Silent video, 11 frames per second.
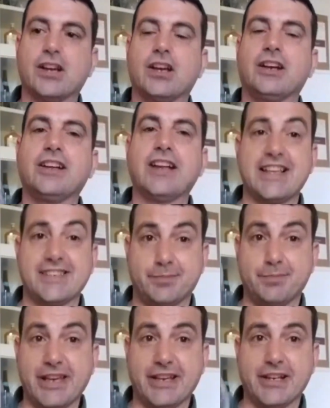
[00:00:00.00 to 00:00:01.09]
glass
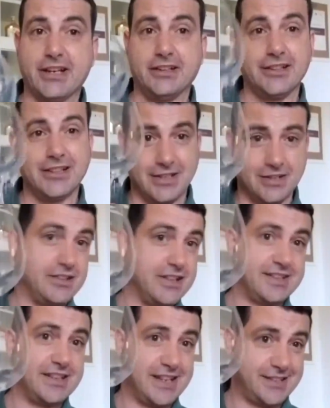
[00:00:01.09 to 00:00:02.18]
maker. This
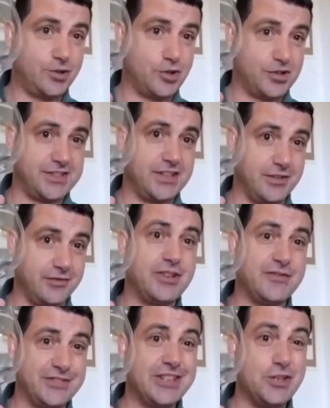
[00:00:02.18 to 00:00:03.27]
glass costs
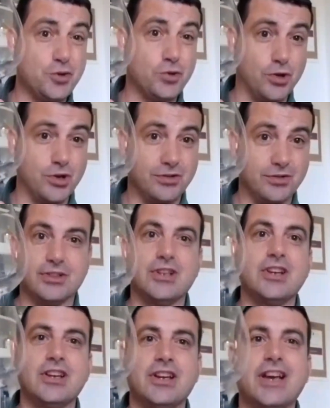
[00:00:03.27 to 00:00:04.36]
50 euro,
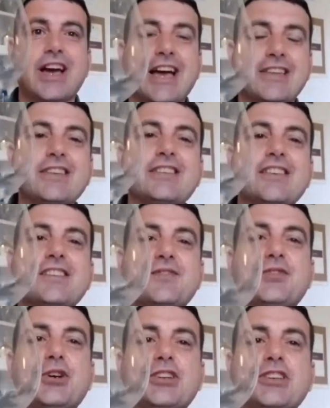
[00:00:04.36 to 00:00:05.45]
and this is
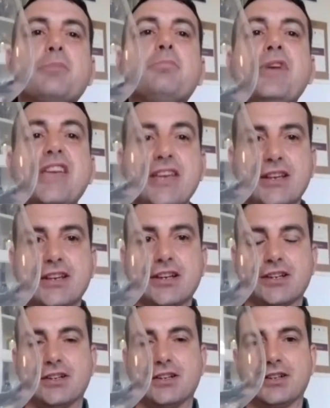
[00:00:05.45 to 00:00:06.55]
for the big
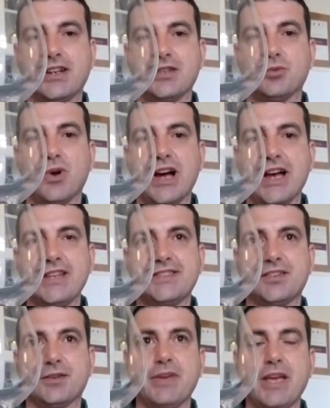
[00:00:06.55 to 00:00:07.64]
red wines,
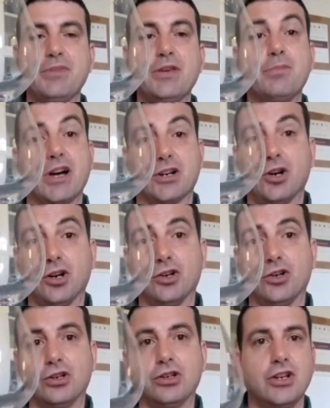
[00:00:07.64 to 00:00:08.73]
maybe
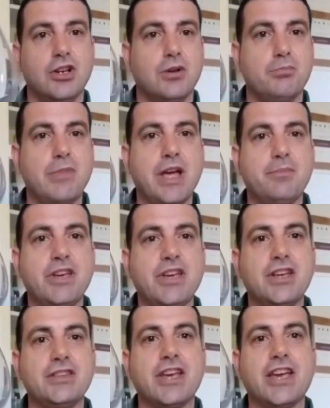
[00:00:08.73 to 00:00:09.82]
Barolo,
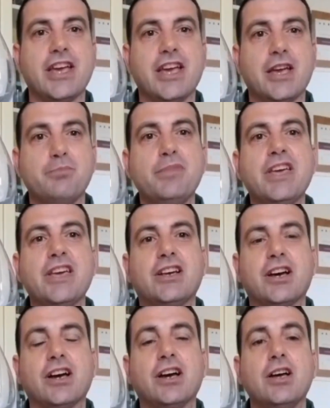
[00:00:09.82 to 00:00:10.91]
maybe the big
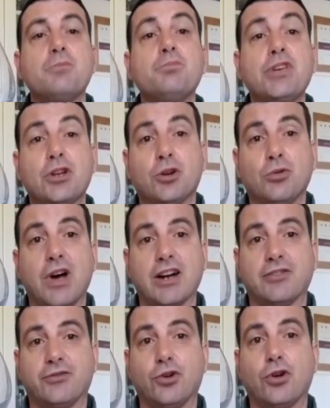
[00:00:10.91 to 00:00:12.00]
Pinot Noir
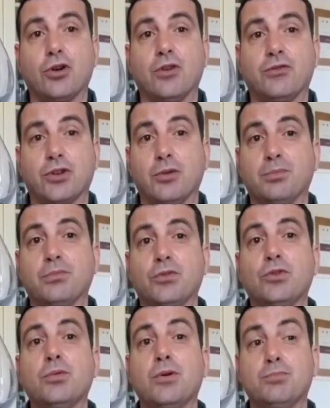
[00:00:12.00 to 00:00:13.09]
from
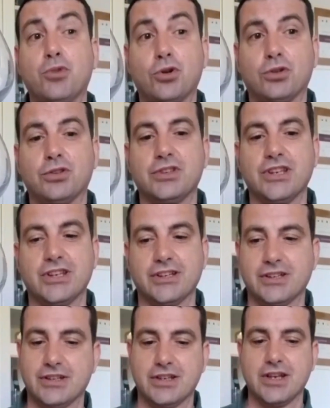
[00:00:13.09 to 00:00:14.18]
Burgundy.
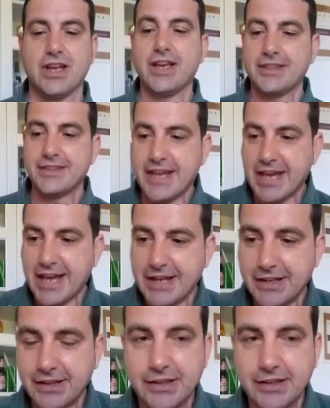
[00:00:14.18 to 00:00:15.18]
Then